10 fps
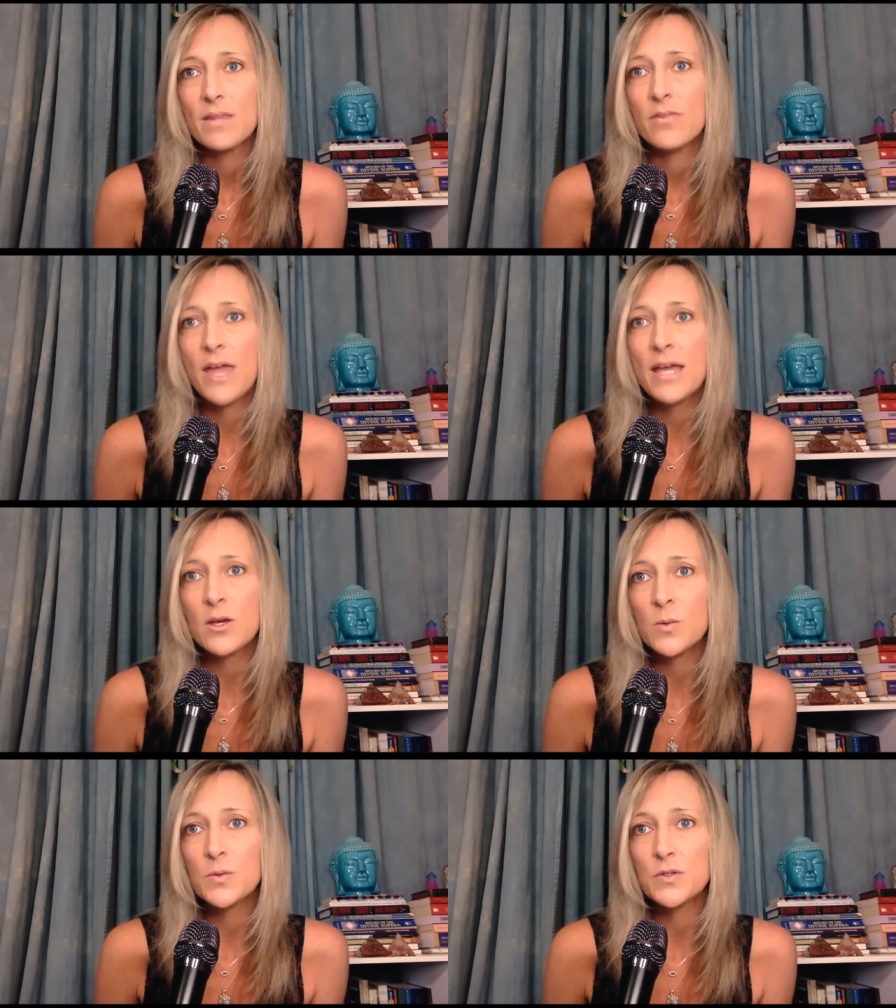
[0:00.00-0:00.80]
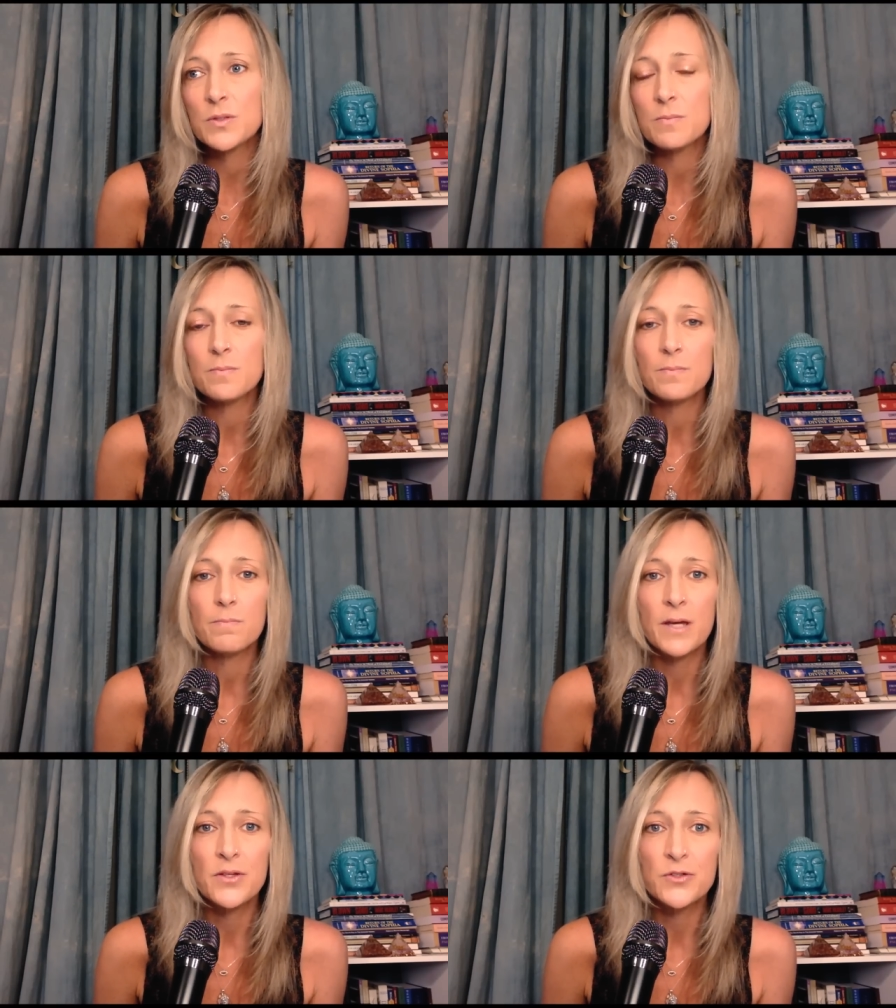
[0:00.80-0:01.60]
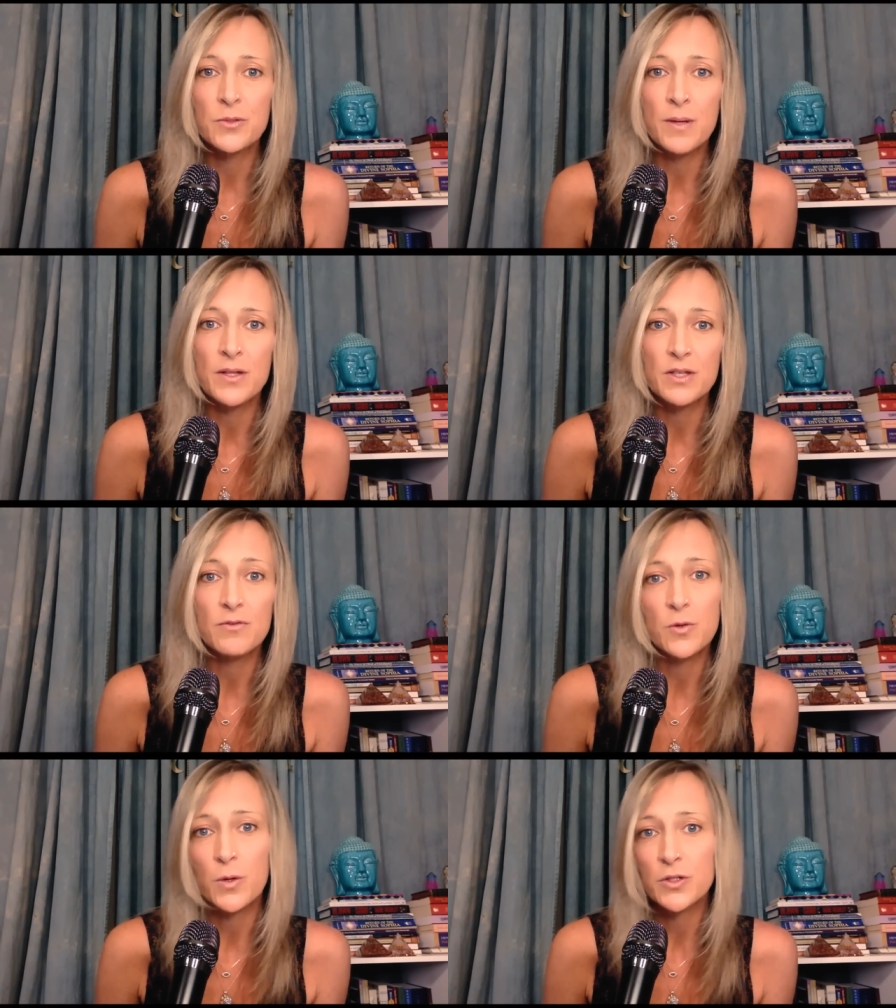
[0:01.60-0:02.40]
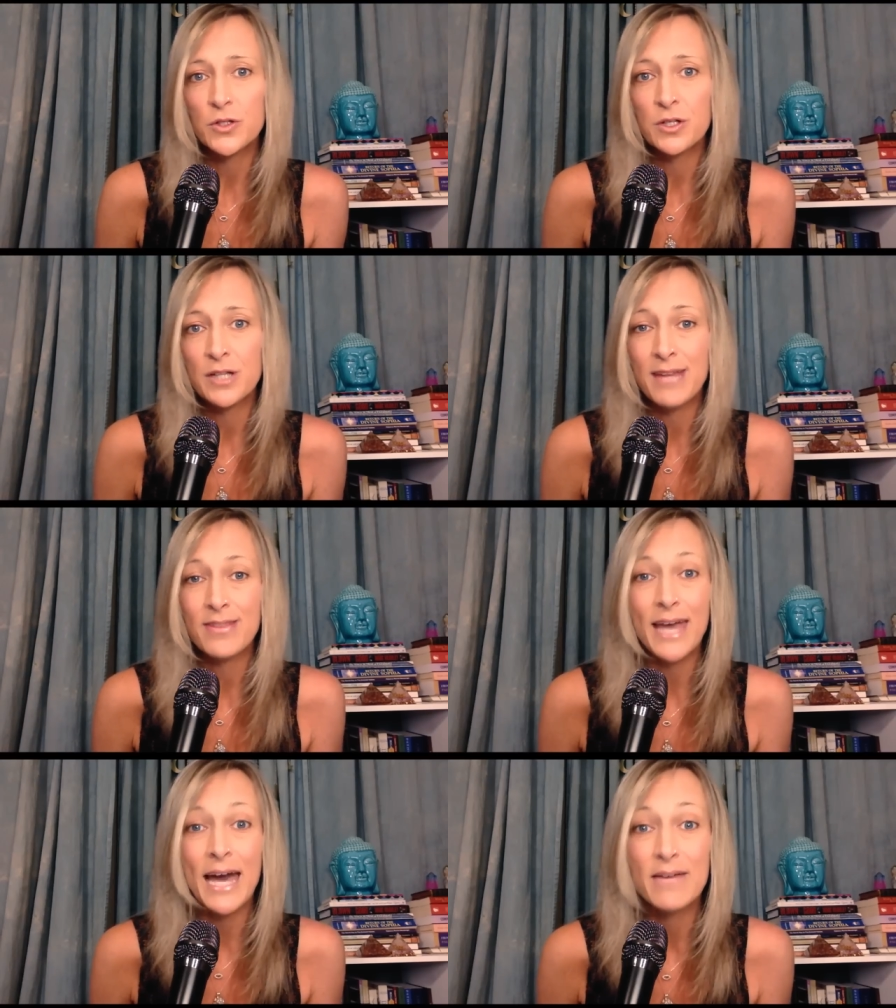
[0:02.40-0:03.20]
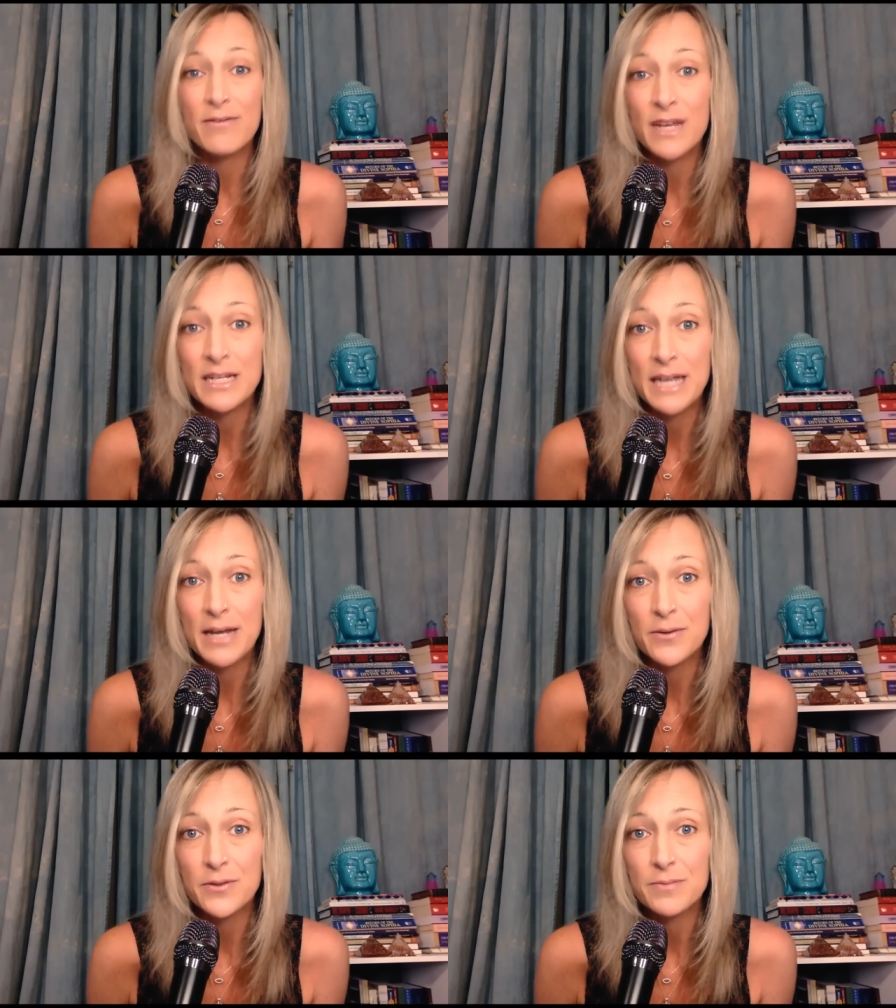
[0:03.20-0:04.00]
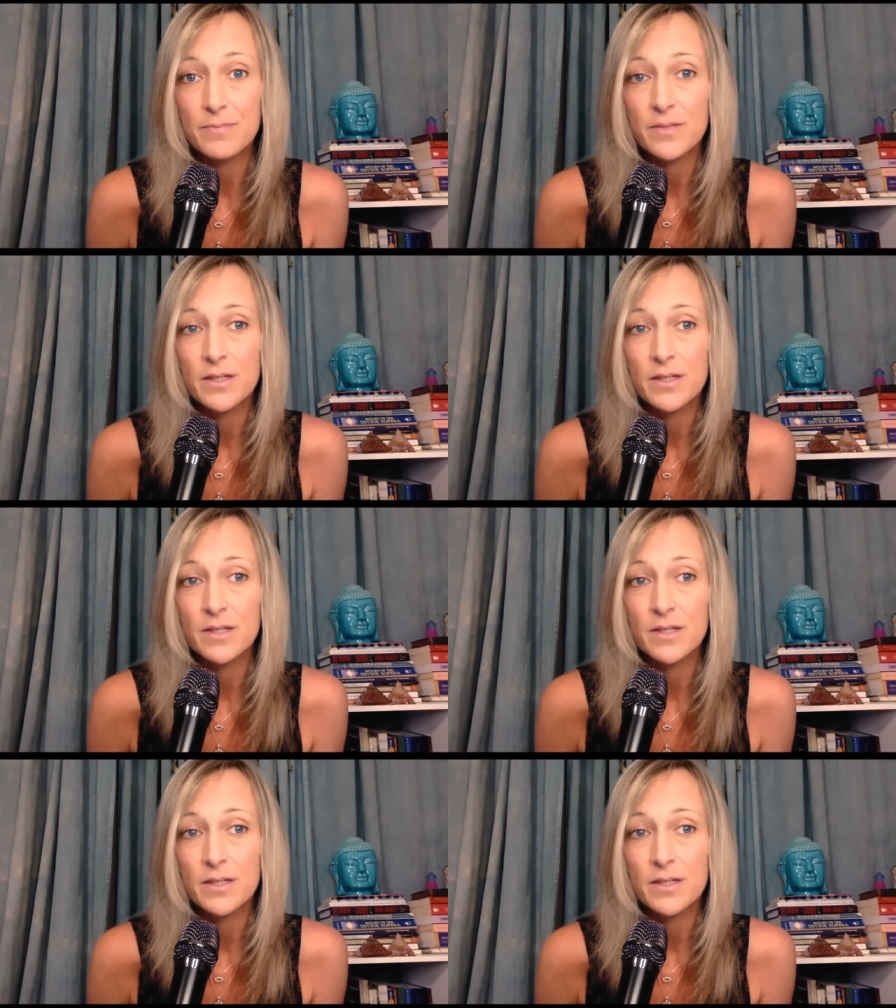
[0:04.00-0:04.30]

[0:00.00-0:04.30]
they used instruments of torture like the cat of nine tails.